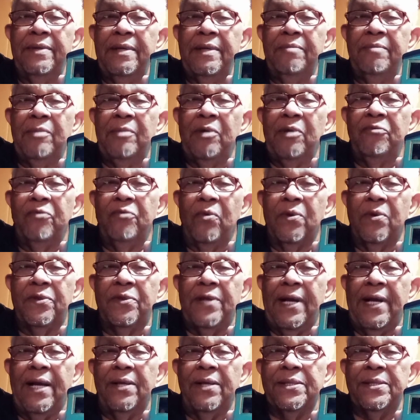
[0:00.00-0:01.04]
in my
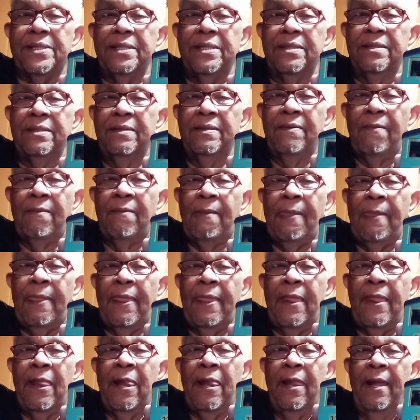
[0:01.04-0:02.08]
4000,
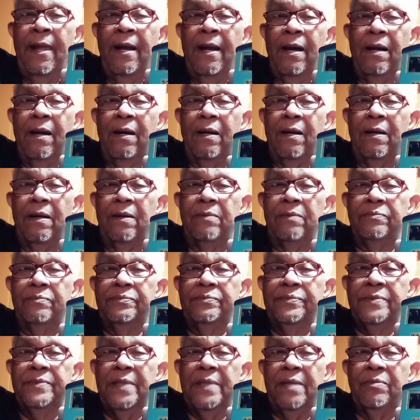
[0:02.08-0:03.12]

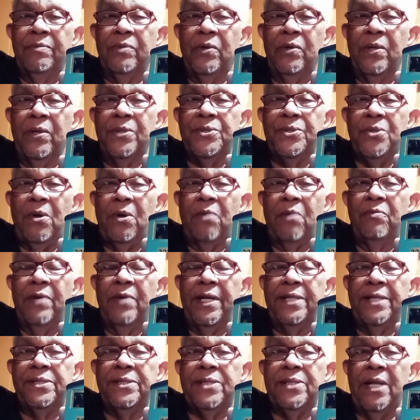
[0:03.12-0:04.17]
I'm going to start
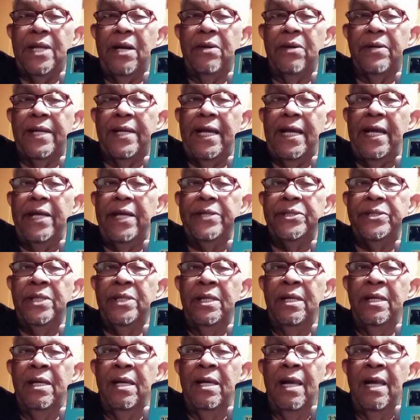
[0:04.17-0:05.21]
running standard
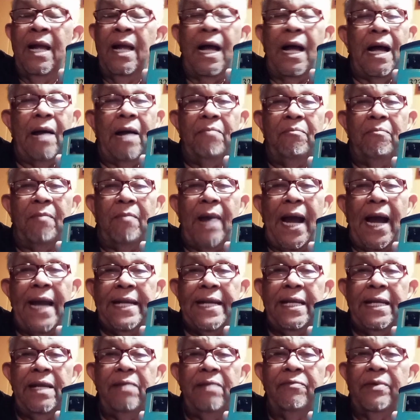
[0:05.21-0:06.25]
gauge. I
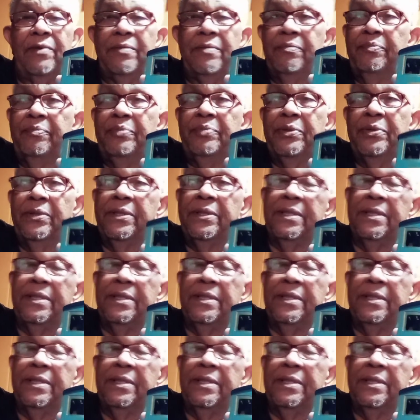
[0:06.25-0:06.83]
might even